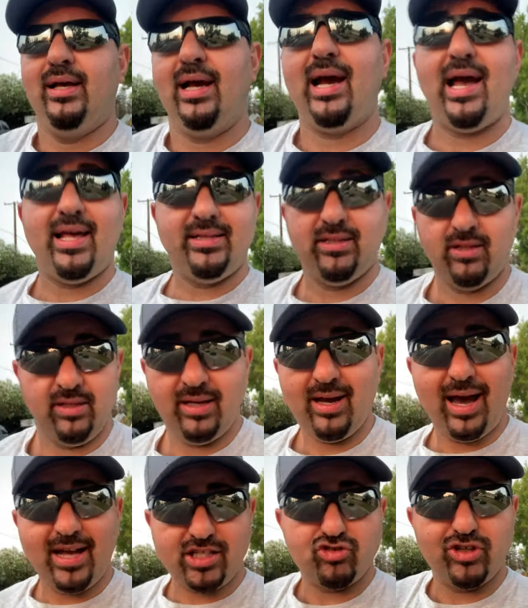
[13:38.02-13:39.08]
And
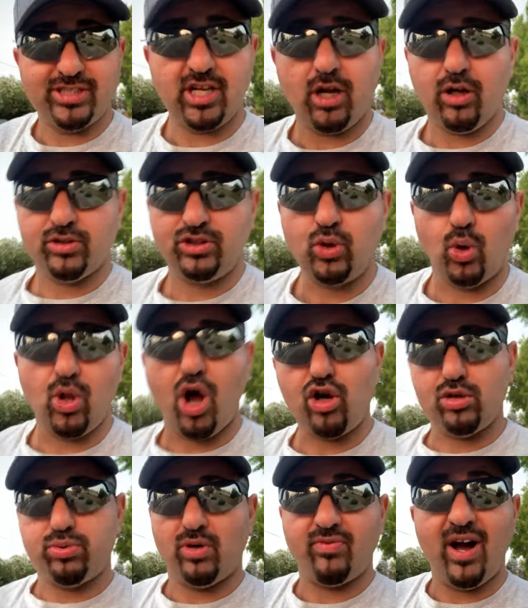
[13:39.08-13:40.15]
as a result, no
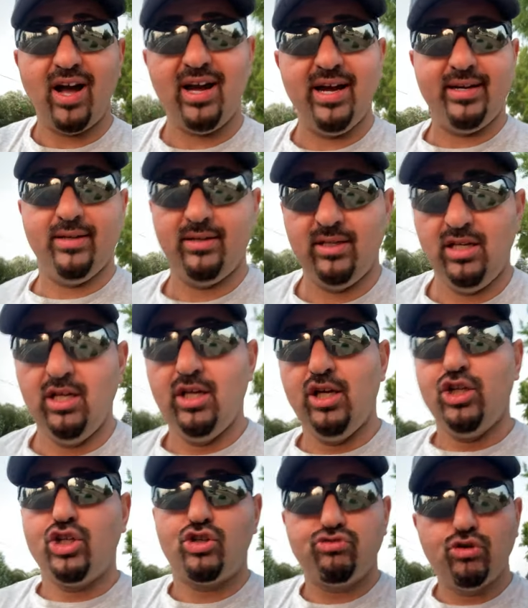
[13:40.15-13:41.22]
longer provide
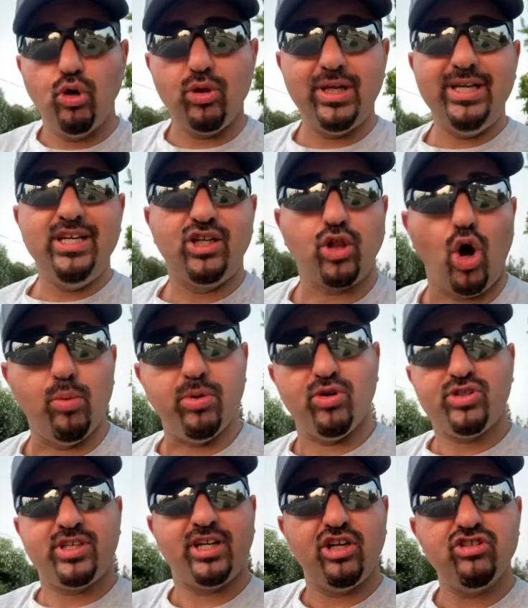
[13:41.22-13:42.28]
truly global
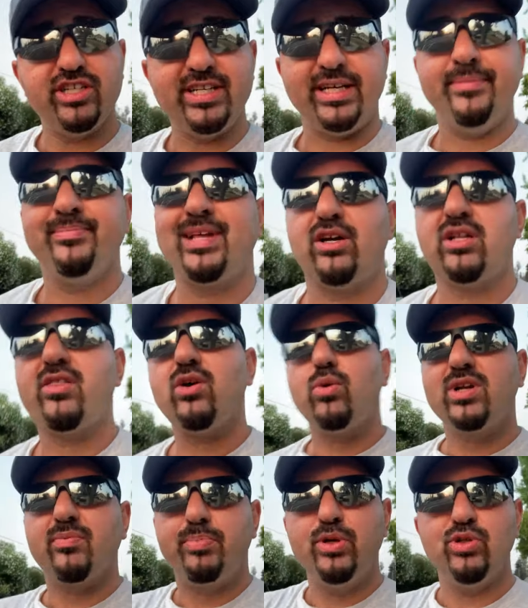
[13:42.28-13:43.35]
security. Now, another
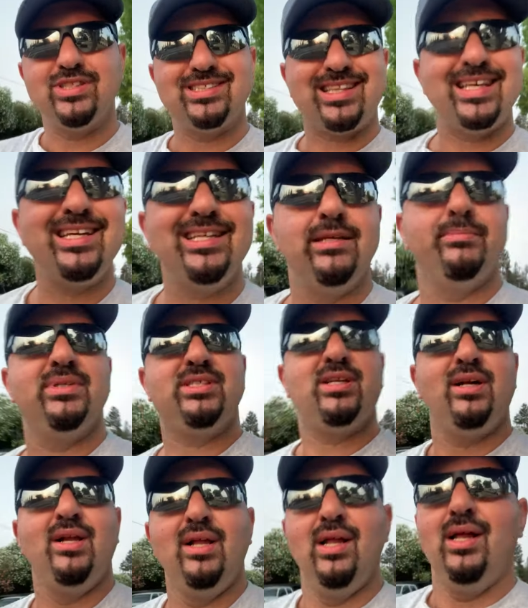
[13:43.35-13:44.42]
one of Putin's themes
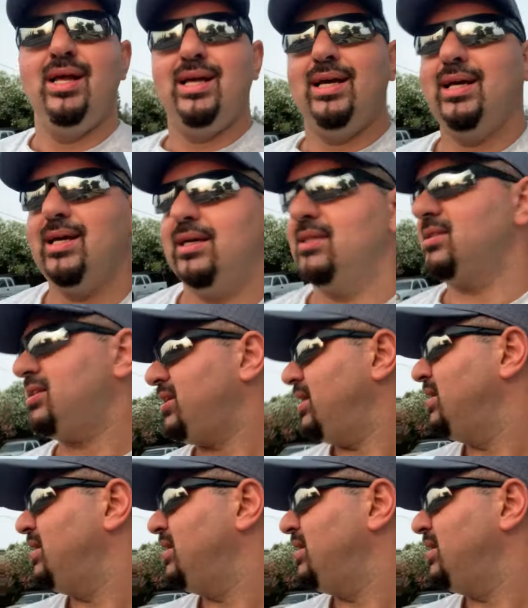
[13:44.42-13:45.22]
is